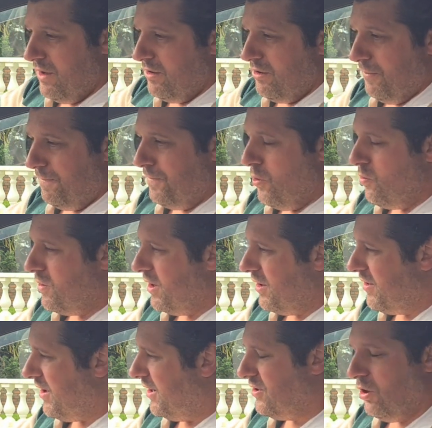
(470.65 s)
The
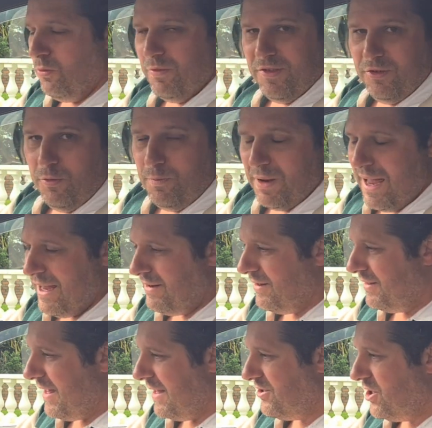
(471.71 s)
Focus, I thought was too bland
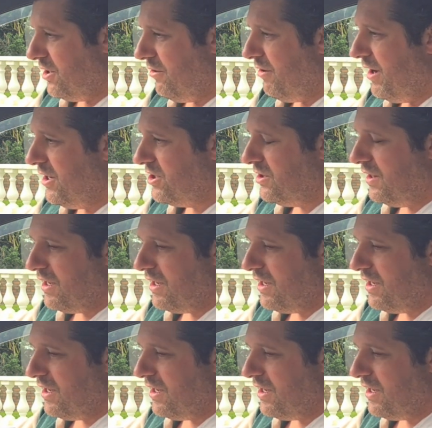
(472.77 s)
at that generation.